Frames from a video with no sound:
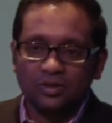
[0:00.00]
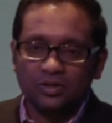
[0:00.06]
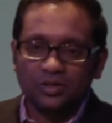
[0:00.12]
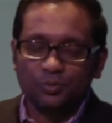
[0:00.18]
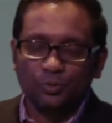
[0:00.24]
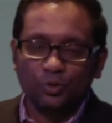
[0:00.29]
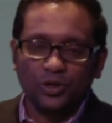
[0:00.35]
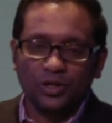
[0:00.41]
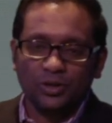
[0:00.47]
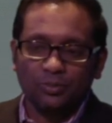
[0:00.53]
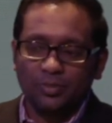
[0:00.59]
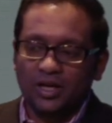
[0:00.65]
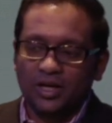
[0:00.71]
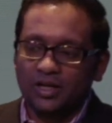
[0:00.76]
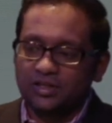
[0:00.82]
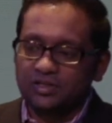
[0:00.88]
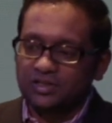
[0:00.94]
This morning,
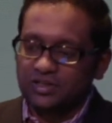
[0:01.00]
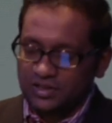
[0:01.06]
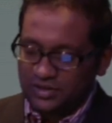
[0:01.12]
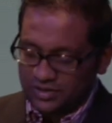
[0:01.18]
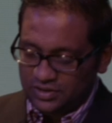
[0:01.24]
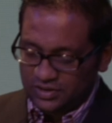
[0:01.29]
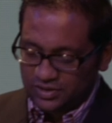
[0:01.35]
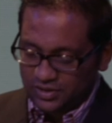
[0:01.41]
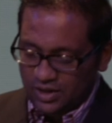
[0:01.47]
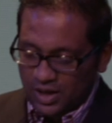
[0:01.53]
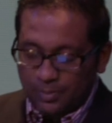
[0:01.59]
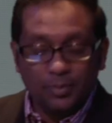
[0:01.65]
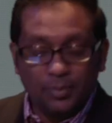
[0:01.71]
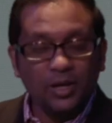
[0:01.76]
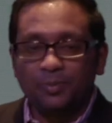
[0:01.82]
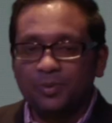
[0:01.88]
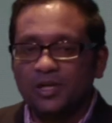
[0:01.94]
may Jesus,
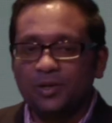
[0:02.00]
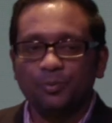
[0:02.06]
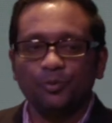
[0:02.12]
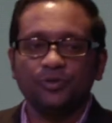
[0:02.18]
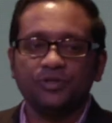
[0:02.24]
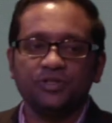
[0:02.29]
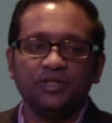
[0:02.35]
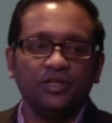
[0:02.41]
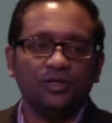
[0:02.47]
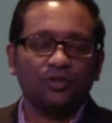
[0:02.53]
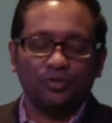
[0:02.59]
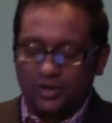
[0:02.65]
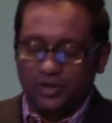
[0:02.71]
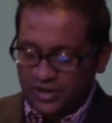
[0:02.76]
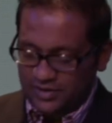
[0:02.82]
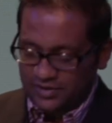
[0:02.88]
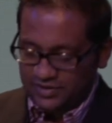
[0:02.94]
may people see
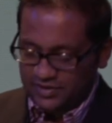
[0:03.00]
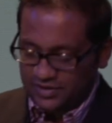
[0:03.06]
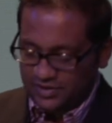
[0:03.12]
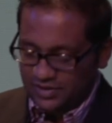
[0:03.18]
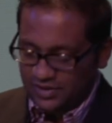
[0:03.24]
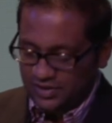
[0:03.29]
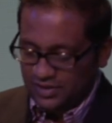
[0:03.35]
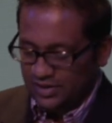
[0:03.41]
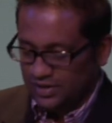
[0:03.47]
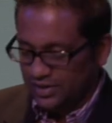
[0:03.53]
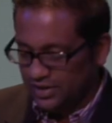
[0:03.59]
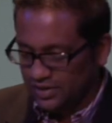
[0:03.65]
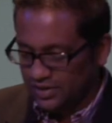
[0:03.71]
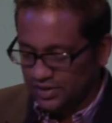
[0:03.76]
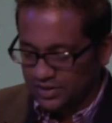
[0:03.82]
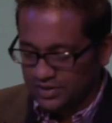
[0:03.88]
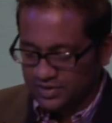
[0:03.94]
Christ
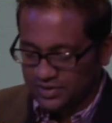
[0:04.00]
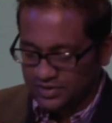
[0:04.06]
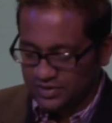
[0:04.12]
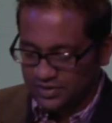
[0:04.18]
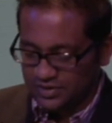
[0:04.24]
in us